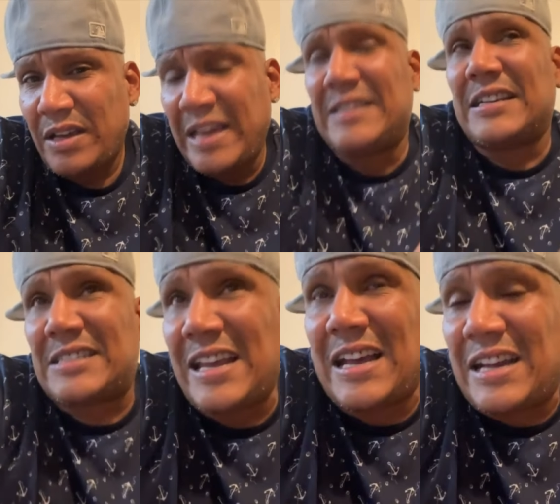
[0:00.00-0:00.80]
He's a
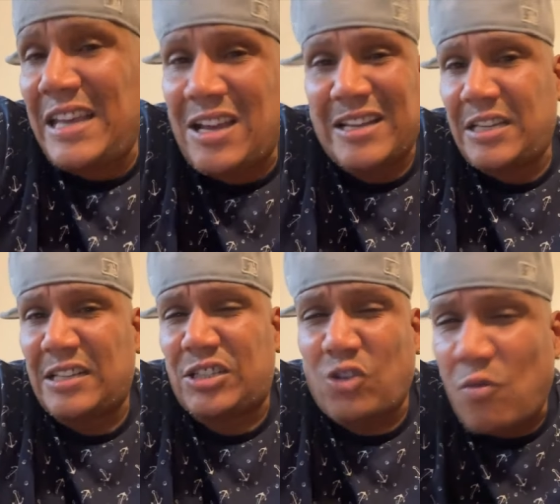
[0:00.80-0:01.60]
singer. He could have
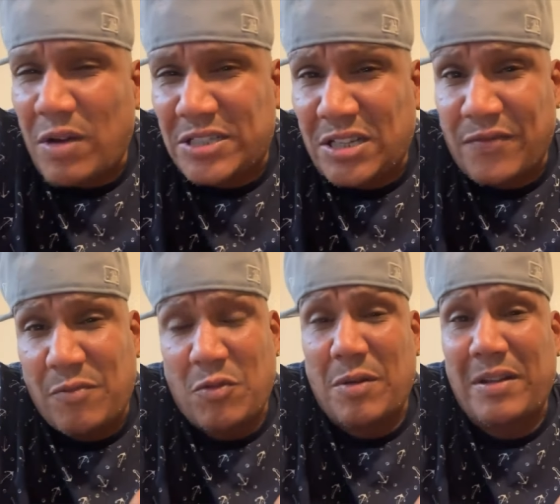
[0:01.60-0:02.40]
did so much stuff.
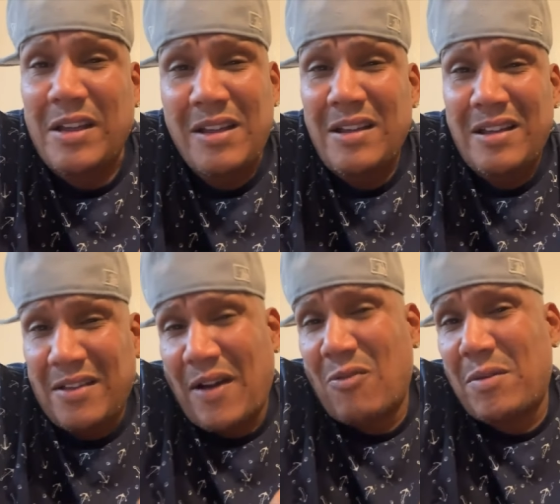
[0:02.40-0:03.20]
He would have.
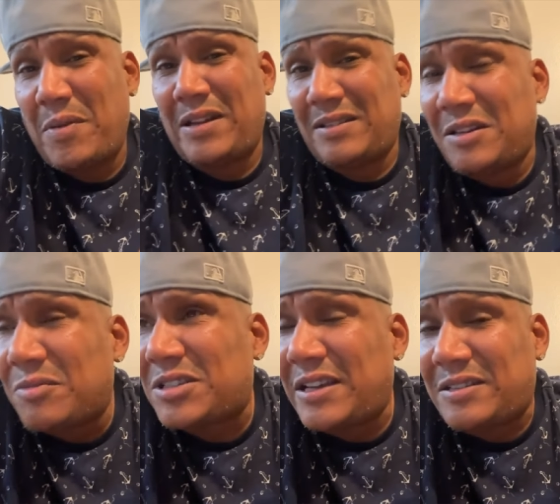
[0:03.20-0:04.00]
If I would have been, you
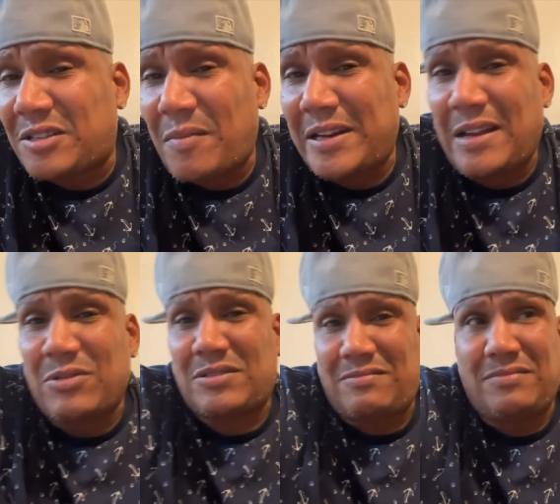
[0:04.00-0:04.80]
know what I'm saying, somebody
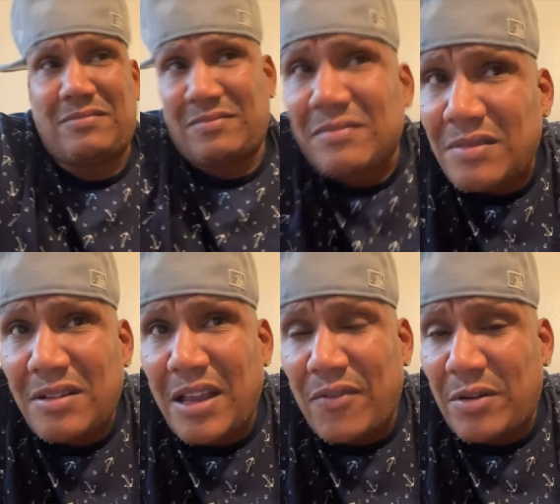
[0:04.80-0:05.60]
that was
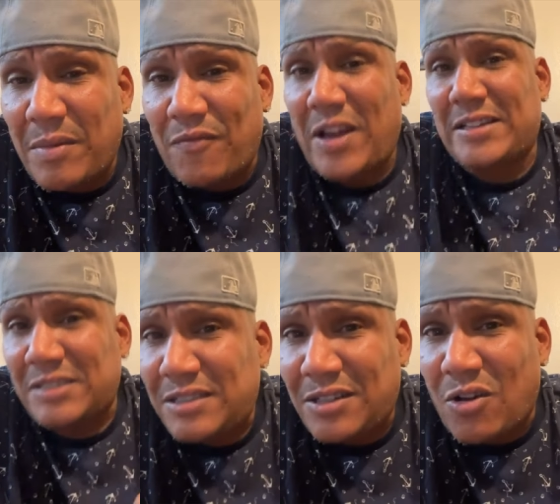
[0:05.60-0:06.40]
giving him
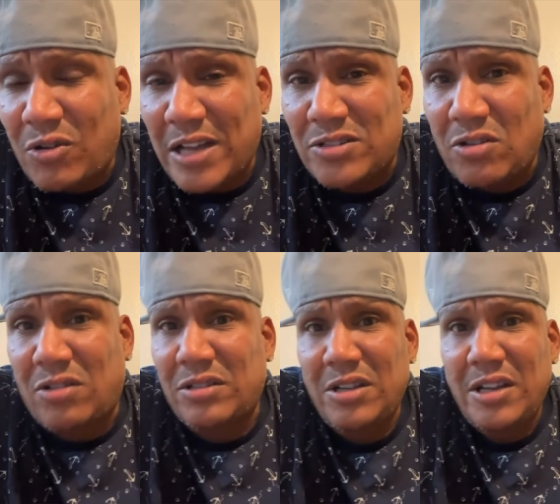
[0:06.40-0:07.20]
advice to go on that
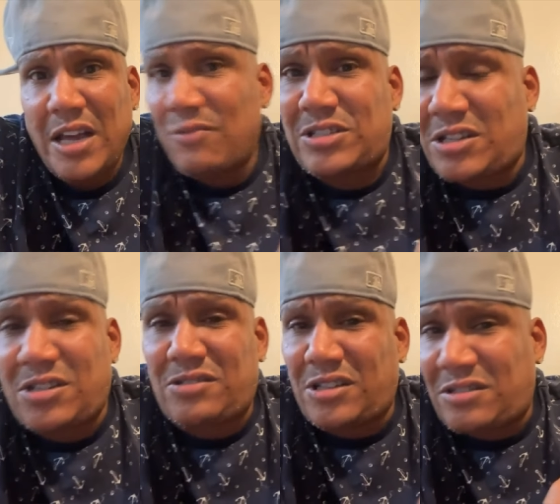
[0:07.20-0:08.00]
song, it was
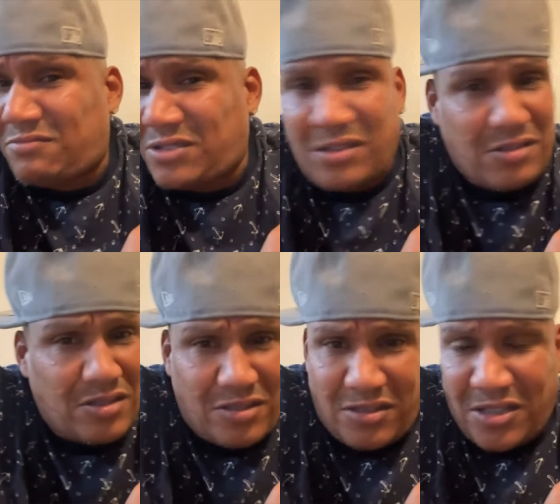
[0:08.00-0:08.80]
just to, to
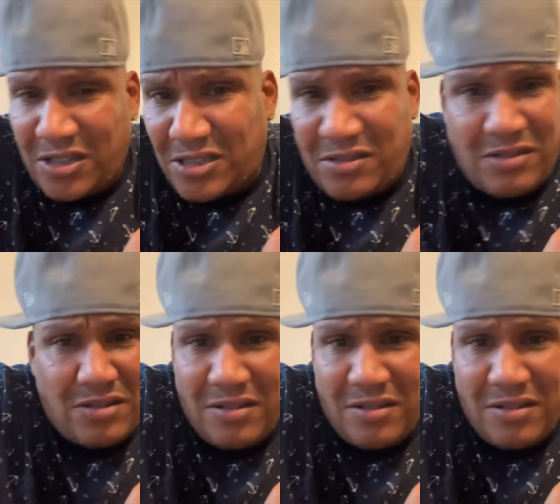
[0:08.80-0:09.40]
just